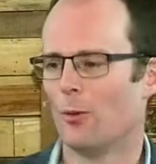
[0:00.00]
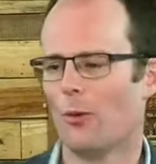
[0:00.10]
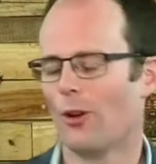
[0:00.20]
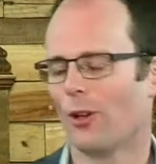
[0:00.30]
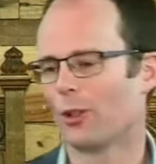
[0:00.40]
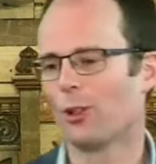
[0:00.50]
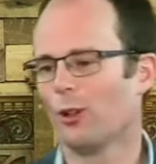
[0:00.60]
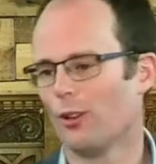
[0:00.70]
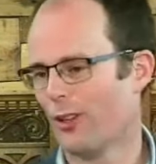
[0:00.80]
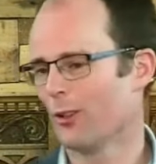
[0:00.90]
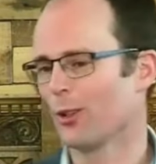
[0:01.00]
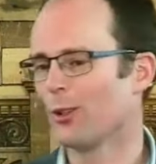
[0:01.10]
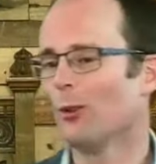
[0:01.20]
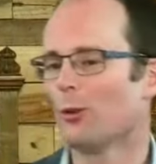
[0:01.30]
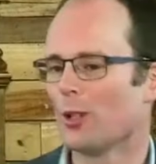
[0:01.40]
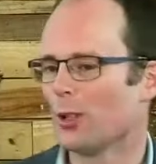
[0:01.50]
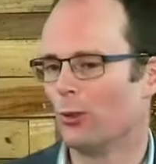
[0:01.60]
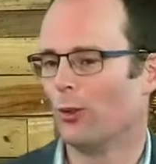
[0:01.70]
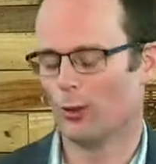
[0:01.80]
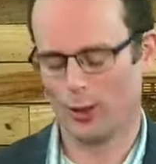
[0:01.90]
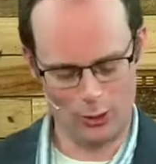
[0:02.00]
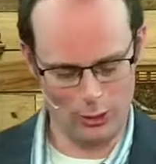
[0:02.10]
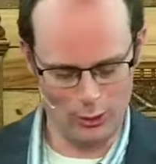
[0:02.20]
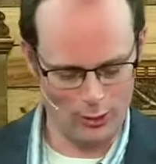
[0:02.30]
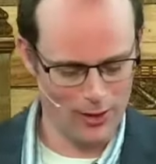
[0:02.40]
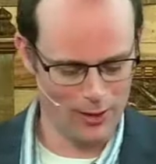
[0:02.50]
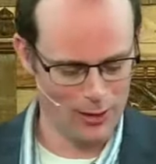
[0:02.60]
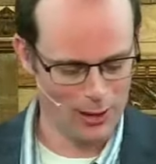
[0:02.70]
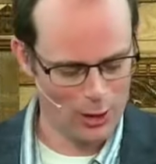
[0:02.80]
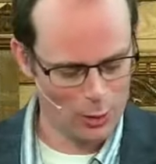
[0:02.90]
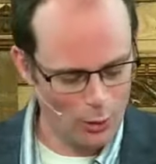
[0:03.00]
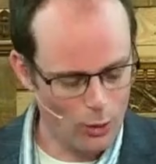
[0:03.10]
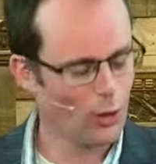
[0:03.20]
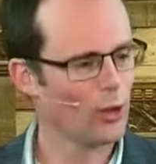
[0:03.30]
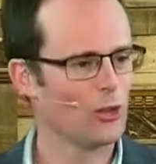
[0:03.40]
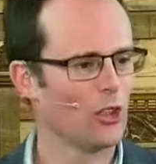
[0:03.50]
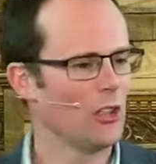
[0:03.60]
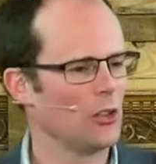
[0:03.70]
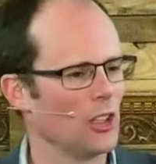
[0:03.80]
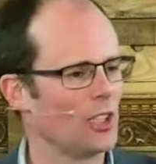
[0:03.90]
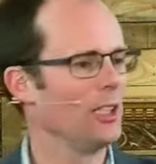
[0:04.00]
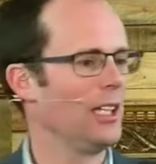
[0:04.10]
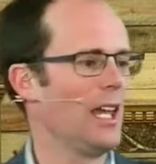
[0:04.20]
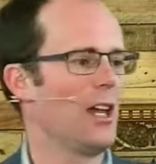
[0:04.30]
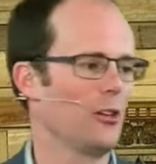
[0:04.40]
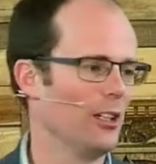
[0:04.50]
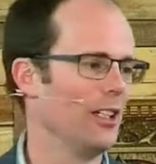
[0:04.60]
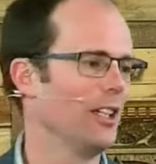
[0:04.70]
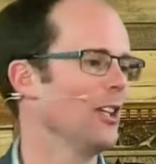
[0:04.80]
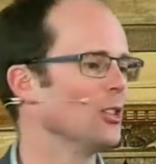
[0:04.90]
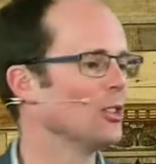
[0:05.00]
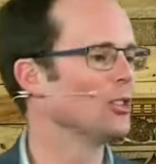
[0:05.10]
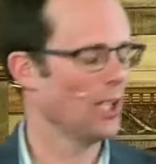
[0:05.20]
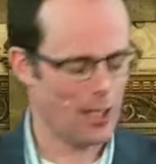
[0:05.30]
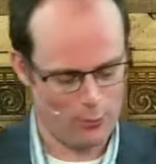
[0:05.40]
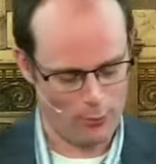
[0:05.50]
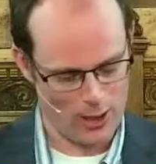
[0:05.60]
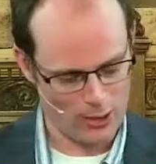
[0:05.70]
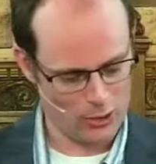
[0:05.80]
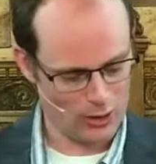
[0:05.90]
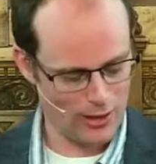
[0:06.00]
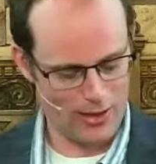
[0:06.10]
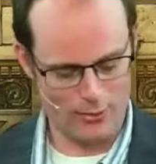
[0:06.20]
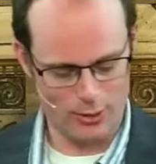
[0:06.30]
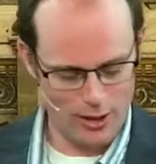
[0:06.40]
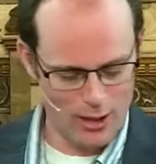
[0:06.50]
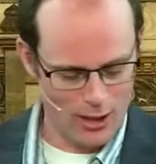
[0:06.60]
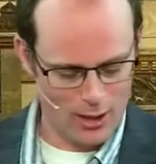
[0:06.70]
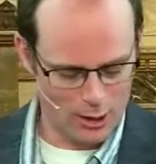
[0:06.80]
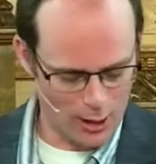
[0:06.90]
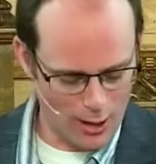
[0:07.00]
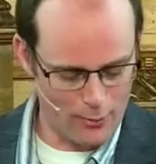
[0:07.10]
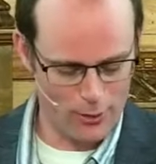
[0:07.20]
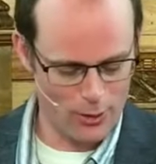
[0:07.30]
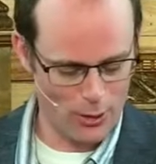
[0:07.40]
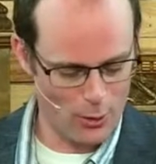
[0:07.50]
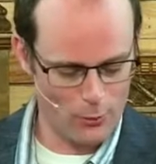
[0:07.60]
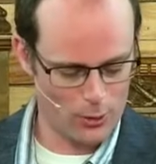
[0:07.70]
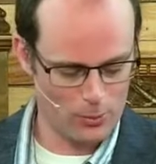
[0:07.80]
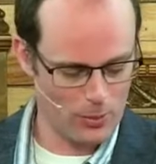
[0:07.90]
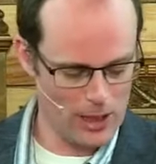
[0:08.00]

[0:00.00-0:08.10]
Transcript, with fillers: What a, there are glorious few verses, aren't they? God declaring his steadfast love and, and covenant over his